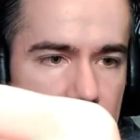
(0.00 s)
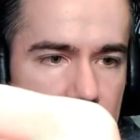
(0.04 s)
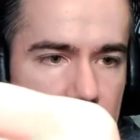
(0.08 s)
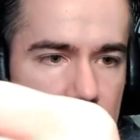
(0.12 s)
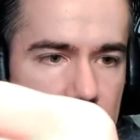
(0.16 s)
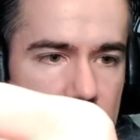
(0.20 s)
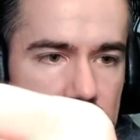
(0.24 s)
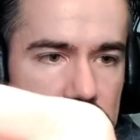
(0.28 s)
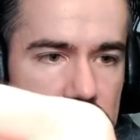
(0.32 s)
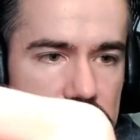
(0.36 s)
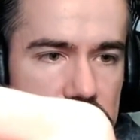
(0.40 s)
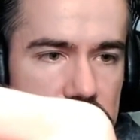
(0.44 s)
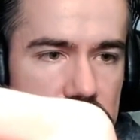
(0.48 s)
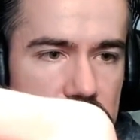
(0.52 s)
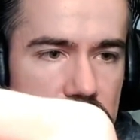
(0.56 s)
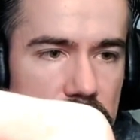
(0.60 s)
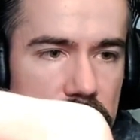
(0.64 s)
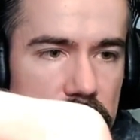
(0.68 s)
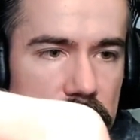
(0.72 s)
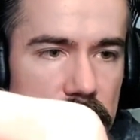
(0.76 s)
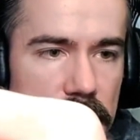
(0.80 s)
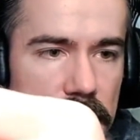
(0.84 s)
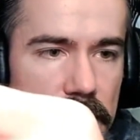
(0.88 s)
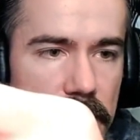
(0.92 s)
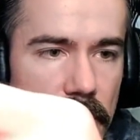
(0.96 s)
there's 2
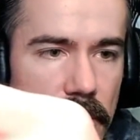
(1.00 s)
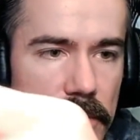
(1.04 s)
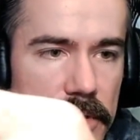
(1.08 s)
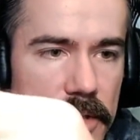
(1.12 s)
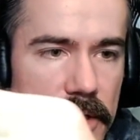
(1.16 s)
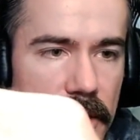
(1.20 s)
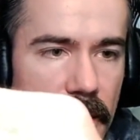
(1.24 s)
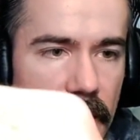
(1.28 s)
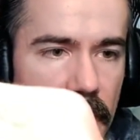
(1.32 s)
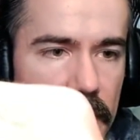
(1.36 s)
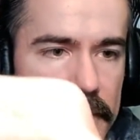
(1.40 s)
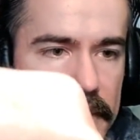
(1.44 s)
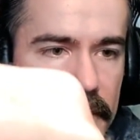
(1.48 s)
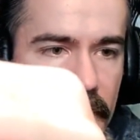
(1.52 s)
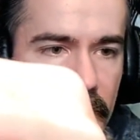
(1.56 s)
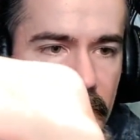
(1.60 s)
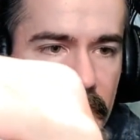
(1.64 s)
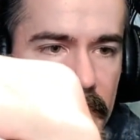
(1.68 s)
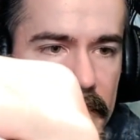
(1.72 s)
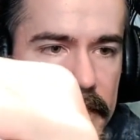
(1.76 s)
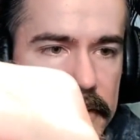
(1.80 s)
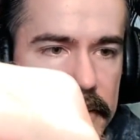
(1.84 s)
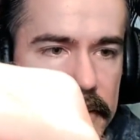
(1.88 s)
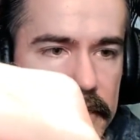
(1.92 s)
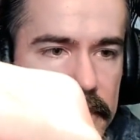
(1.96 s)
little gold
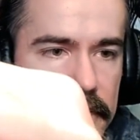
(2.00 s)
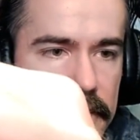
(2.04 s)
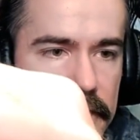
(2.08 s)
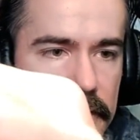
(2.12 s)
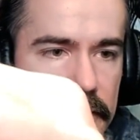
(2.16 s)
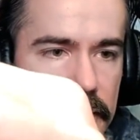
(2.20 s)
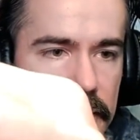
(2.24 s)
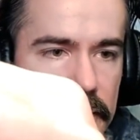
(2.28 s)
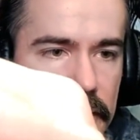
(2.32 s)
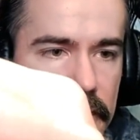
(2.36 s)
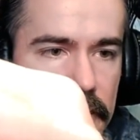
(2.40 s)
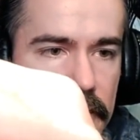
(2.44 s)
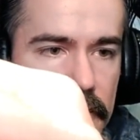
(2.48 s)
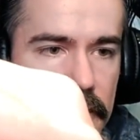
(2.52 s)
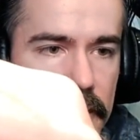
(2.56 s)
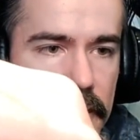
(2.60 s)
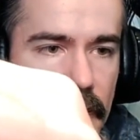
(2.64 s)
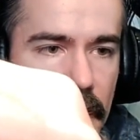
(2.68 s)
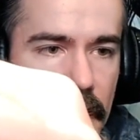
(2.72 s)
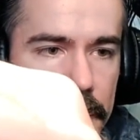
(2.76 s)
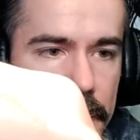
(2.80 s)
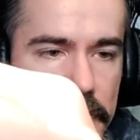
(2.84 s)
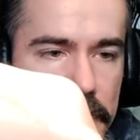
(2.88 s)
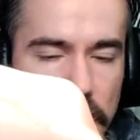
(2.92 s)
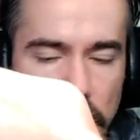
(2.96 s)
contacts
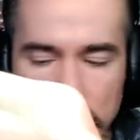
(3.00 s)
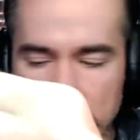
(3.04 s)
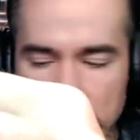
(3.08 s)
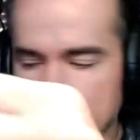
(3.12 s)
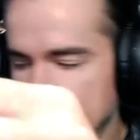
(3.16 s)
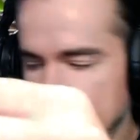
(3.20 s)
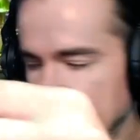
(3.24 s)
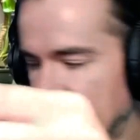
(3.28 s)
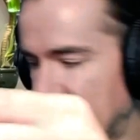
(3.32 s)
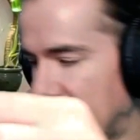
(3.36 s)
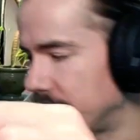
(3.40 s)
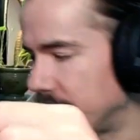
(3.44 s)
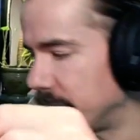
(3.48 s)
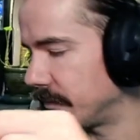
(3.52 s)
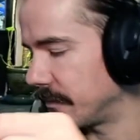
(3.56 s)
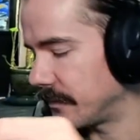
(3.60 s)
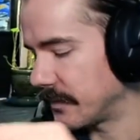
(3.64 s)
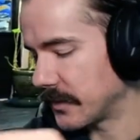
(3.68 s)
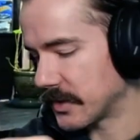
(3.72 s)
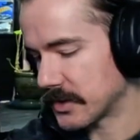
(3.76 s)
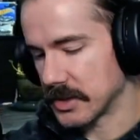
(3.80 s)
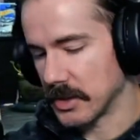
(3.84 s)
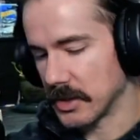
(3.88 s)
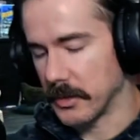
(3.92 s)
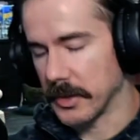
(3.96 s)
up toward the top.
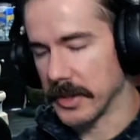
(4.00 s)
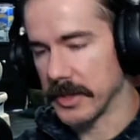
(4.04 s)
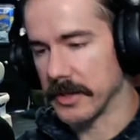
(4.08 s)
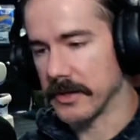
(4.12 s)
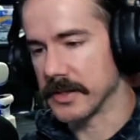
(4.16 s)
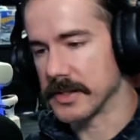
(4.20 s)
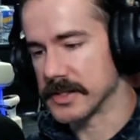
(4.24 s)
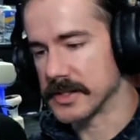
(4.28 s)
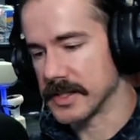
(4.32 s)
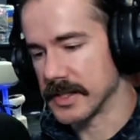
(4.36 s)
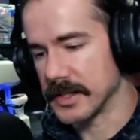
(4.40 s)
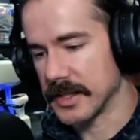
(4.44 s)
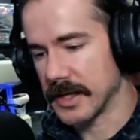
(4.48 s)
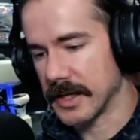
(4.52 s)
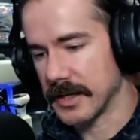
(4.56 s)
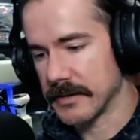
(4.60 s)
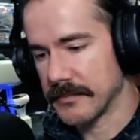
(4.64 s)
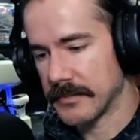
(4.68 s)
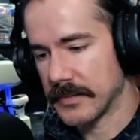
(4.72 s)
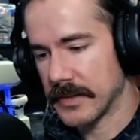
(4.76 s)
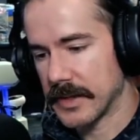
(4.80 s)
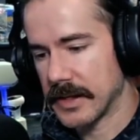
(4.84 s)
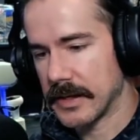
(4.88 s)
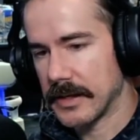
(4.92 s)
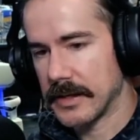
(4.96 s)
There's no way you can see that.
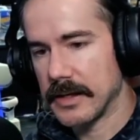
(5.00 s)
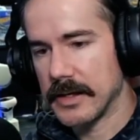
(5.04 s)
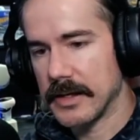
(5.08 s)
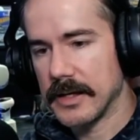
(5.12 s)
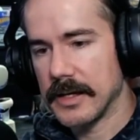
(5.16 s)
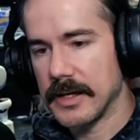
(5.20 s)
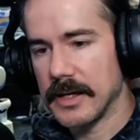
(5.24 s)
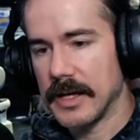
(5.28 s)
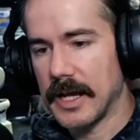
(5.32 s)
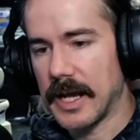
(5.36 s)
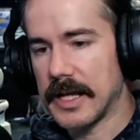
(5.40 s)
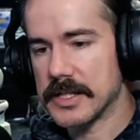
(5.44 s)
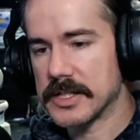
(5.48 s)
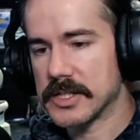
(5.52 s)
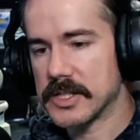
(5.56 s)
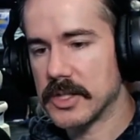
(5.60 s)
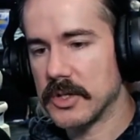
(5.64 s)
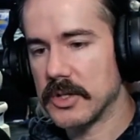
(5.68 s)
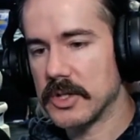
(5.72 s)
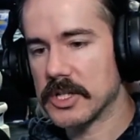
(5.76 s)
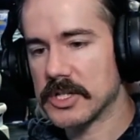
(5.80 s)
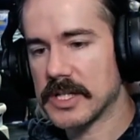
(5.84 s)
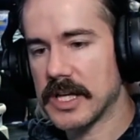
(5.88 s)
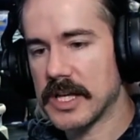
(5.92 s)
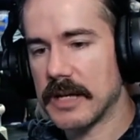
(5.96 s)
And so you
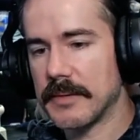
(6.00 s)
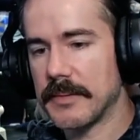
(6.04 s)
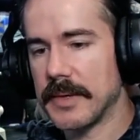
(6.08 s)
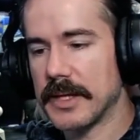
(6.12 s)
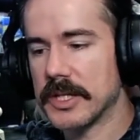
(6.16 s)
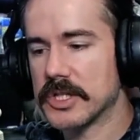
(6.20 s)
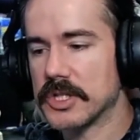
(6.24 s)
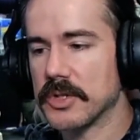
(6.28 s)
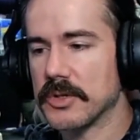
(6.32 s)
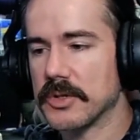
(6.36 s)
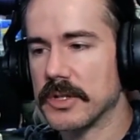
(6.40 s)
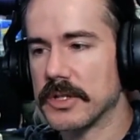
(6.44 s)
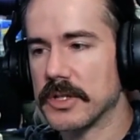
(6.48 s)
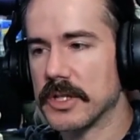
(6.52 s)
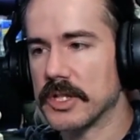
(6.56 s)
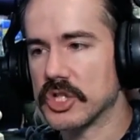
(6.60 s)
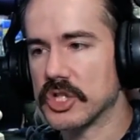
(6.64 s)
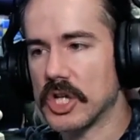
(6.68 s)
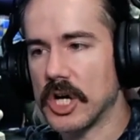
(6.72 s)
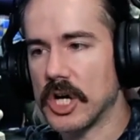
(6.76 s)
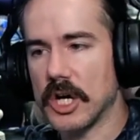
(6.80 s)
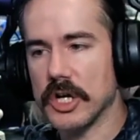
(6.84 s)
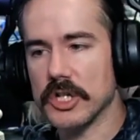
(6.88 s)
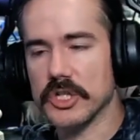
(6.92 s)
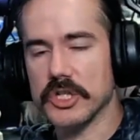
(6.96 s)
just got to make sure that the
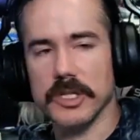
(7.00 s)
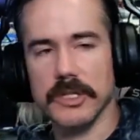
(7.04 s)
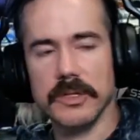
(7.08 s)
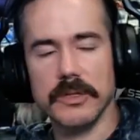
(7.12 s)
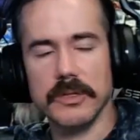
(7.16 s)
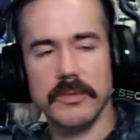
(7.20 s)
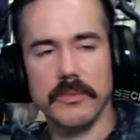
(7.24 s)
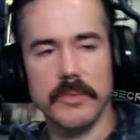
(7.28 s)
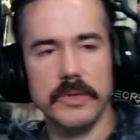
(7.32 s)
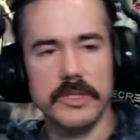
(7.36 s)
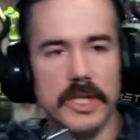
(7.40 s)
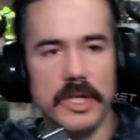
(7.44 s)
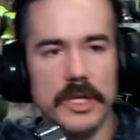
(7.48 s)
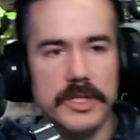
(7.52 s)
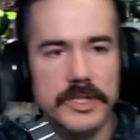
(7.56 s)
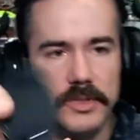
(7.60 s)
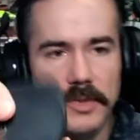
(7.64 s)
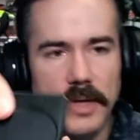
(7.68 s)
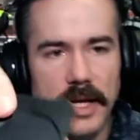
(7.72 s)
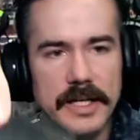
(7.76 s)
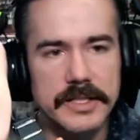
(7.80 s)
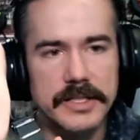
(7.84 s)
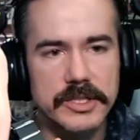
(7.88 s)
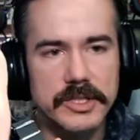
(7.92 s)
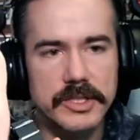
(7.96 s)
charger, which also
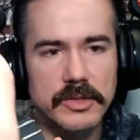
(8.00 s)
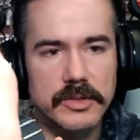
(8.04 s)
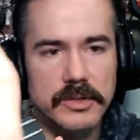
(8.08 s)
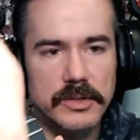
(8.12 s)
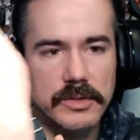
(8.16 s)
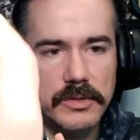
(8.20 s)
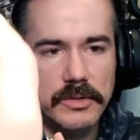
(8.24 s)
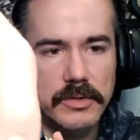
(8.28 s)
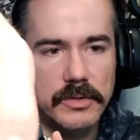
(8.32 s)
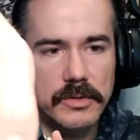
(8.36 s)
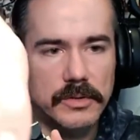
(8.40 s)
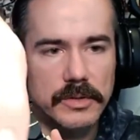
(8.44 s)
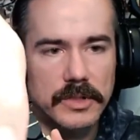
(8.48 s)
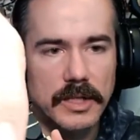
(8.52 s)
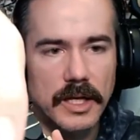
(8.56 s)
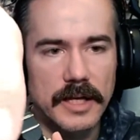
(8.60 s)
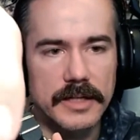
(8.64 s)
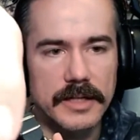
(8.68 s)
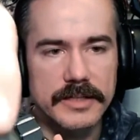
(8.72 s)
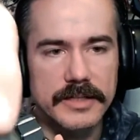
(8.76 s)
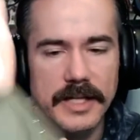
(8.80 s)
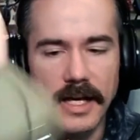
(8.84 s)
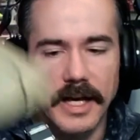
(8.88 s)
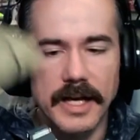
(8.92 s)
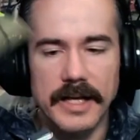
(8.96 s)
has 2 little gold
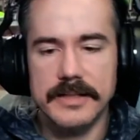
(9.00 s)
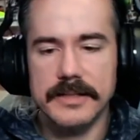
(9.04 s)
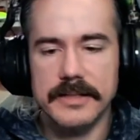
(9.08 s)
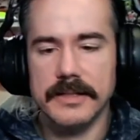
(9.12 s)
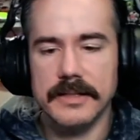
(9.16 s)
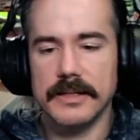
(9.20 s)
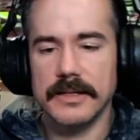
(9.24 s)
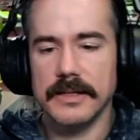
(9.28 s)
contacts,